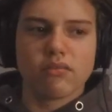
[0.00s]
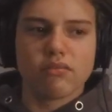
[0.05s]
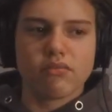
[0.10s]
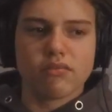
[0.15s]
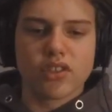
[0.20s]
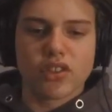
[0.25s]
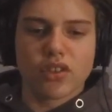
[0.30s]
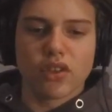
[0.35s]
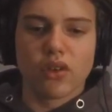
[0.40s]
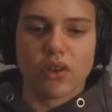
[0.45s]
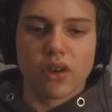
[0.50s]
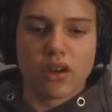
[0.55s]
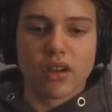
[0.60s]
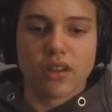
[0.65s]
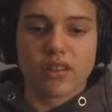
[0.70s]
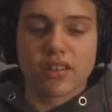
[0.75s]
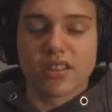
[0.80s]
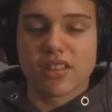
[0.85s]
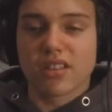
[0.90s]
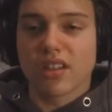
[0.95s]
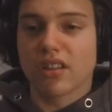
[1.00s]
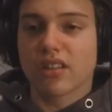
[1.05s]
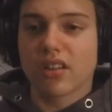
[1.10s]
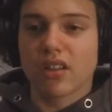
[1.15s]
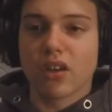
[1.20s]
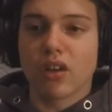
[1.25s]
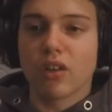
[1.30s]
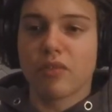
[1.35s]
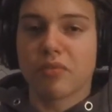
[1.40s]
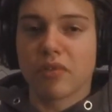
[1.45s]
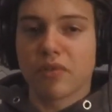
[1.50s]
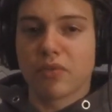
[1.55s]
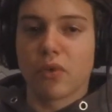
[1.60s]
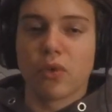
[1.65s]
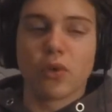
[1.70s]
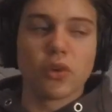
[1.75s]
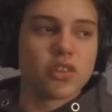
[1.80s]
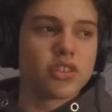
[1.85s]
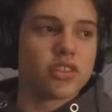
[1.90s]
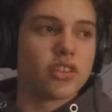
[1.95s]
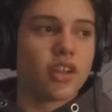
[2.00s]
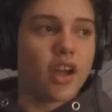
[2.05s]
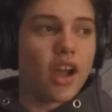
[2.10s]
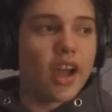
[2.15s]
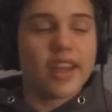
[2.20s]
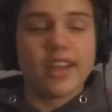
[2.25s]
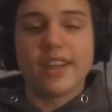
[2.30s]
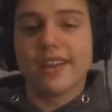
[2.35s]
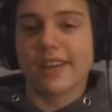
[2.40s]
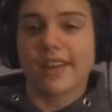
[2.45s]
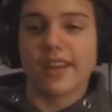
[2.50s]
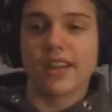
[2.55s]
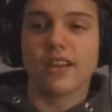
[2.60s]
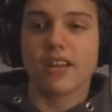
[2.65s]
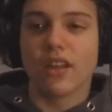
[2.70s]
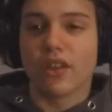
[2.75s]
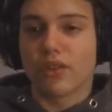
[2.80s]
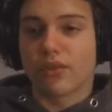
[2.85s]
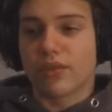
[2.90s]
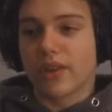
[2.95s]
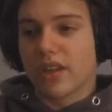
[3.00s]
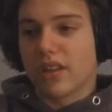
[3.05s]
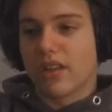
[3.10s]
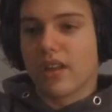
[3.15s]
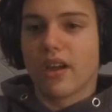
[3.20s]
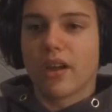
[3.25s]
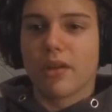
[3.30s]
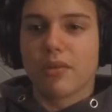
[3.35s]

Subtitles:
So to start that off so I need to get another ring light.